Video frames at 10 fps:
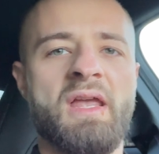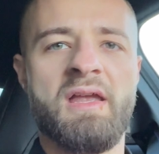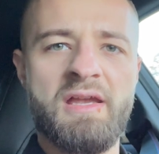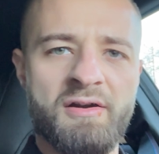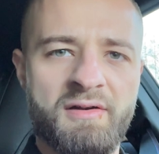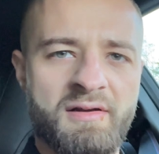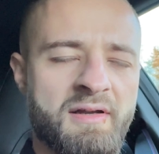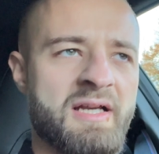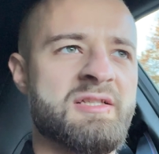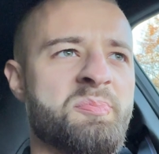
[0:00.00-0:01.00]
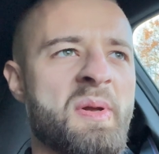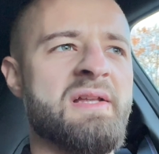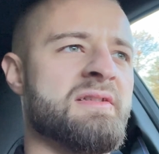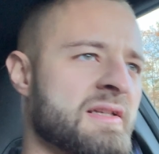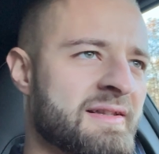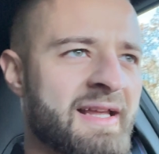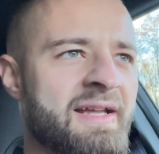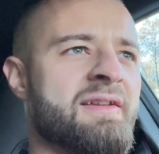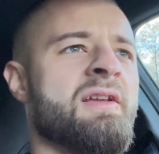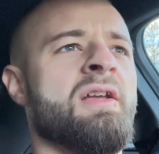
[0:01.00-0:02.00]
air expands and
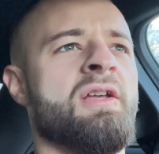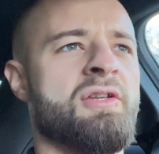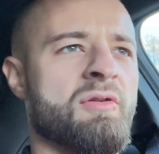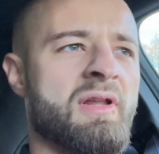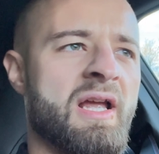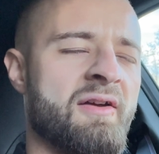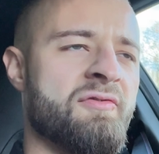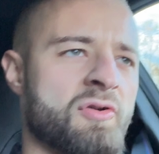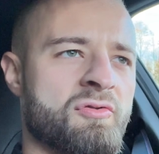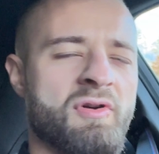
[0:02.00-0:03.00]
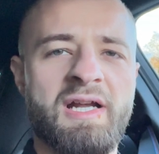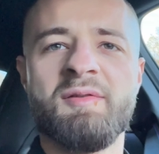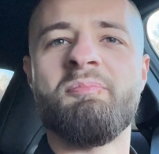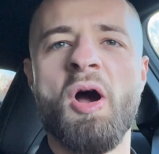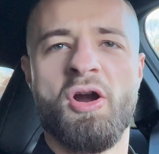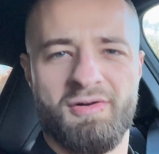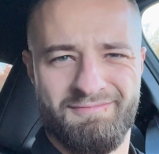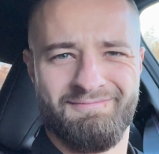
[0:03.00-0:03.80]
then you'll have your right bar.